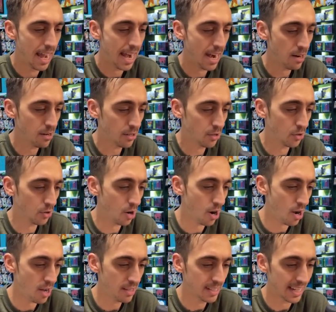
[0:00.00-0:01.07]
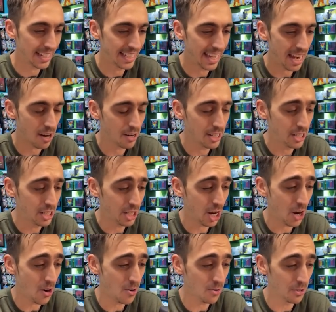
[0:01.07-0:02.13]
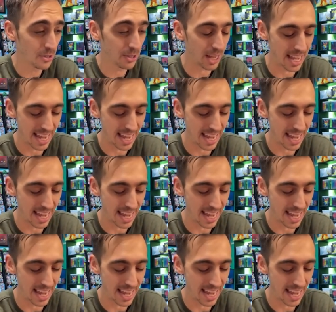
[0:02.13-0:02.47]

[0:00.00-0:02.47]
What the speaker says: Heracross, Gyarados,